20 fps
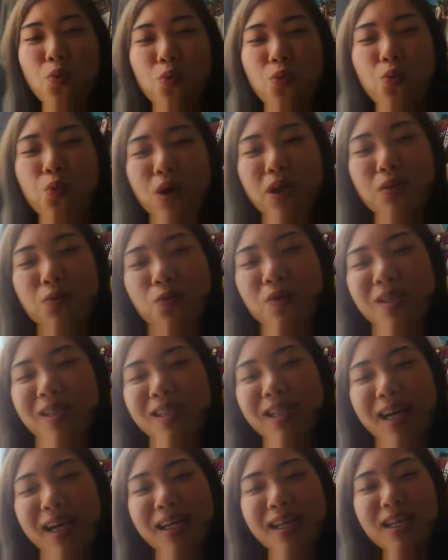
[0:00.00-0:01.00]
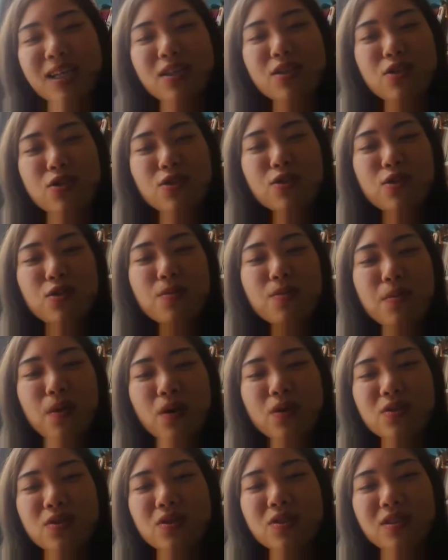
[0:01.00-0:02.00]
what we like to do
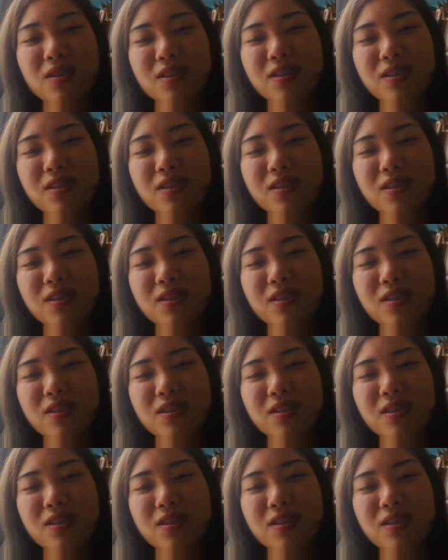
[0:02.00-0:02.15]
most,